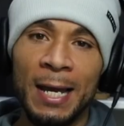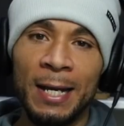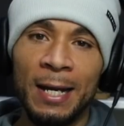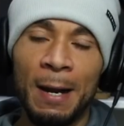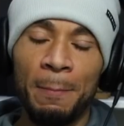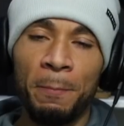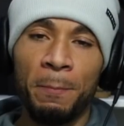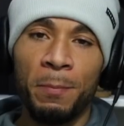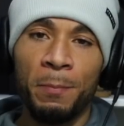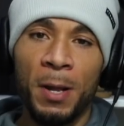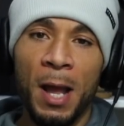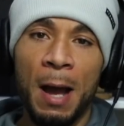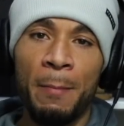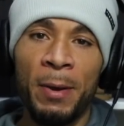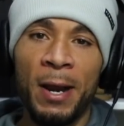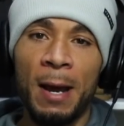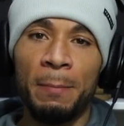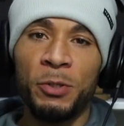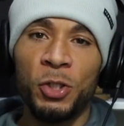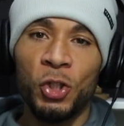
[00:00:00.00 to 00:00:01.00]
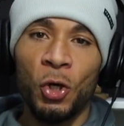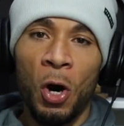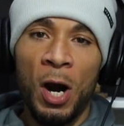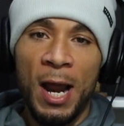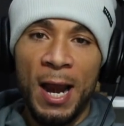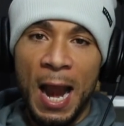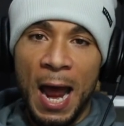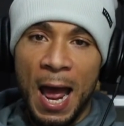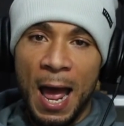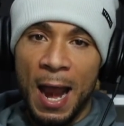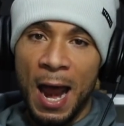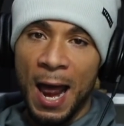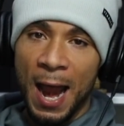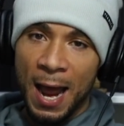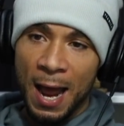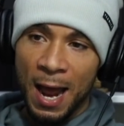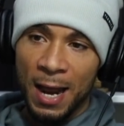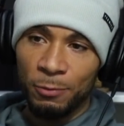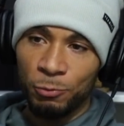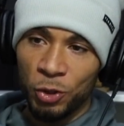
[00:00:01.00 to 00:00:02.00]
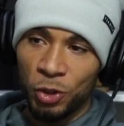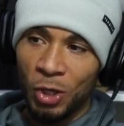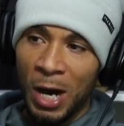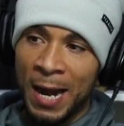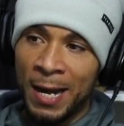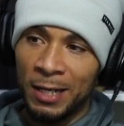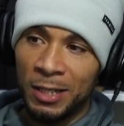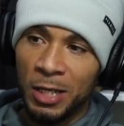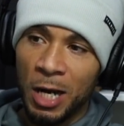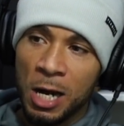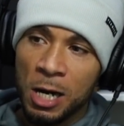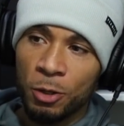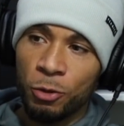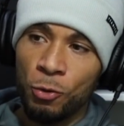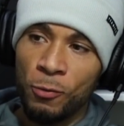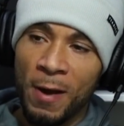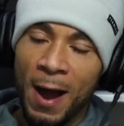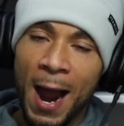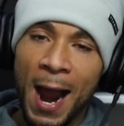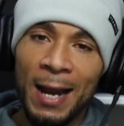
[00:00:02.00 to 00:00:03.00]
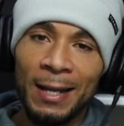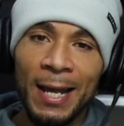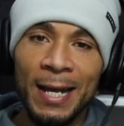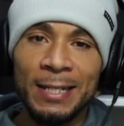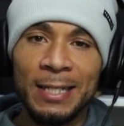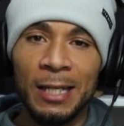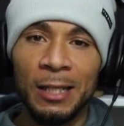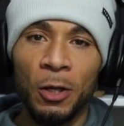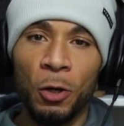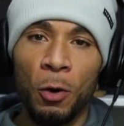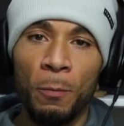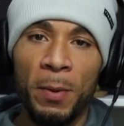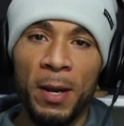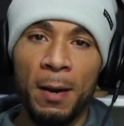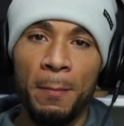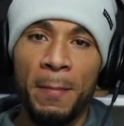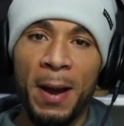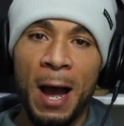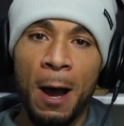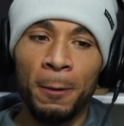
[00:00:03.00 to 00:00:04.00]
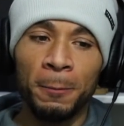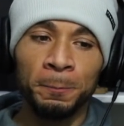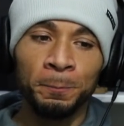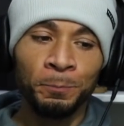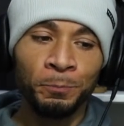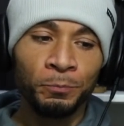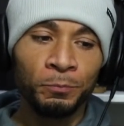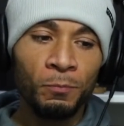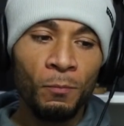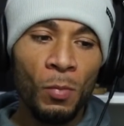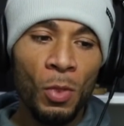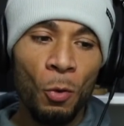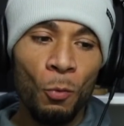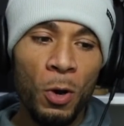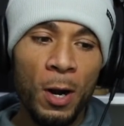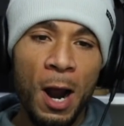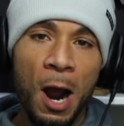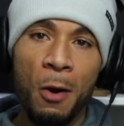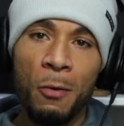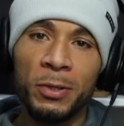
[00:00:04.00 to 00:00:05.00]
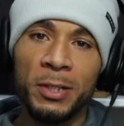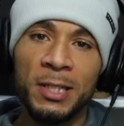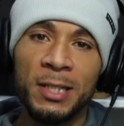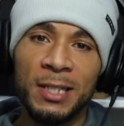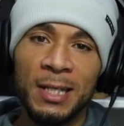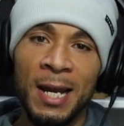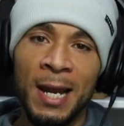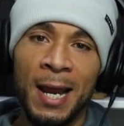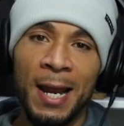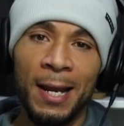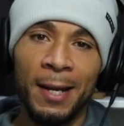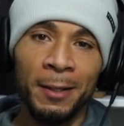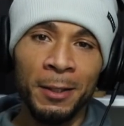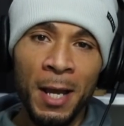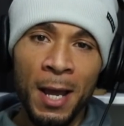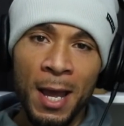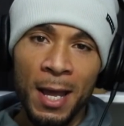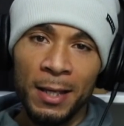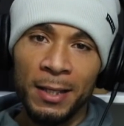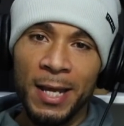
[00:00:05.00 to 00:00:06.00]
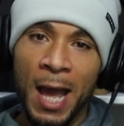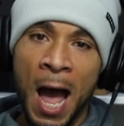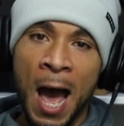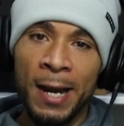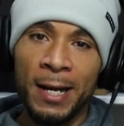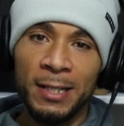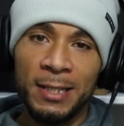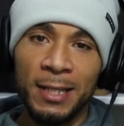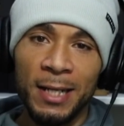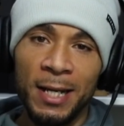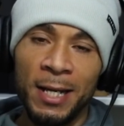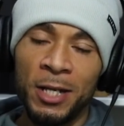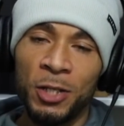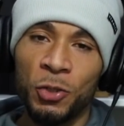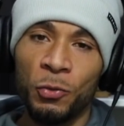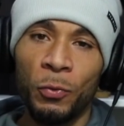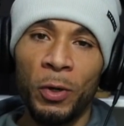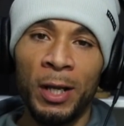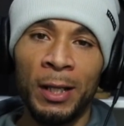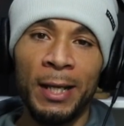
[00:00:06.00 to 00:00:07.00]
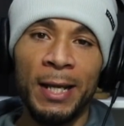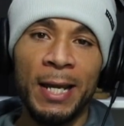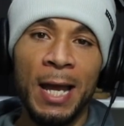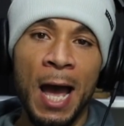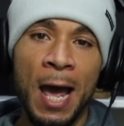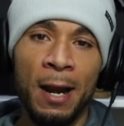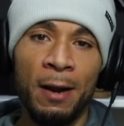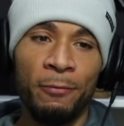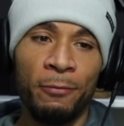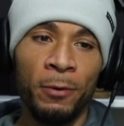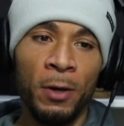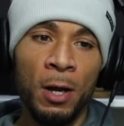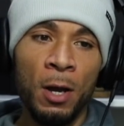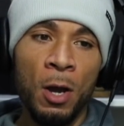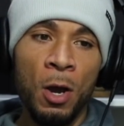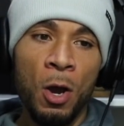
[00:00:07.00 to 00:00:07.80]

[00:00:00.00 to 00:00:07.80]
ended up coming up short, and I was trying to talk through the highlights a little bit about what I was seeing. Giannis is really kind of